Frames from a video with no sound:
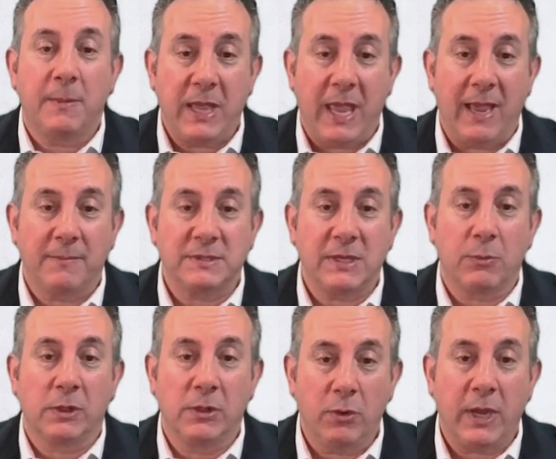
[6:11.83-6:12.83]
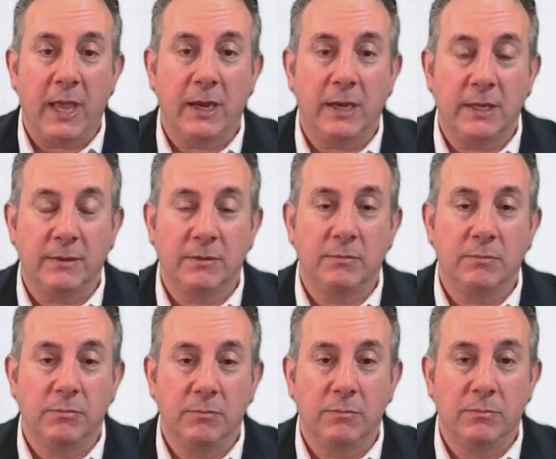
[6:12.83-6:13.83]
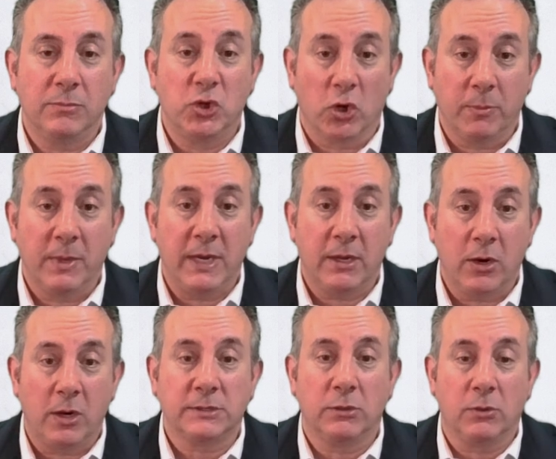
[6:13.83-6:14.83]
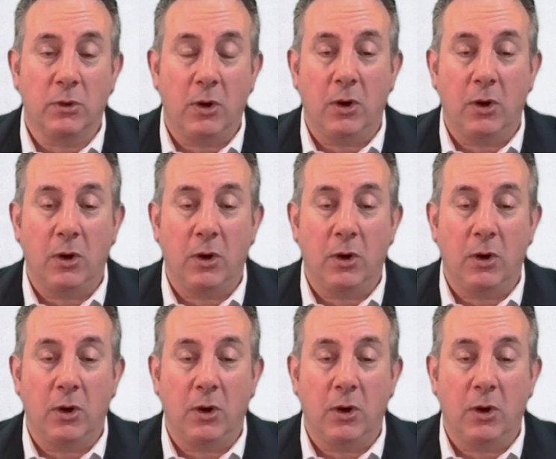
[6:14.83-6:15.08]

camps that were located in Germany and also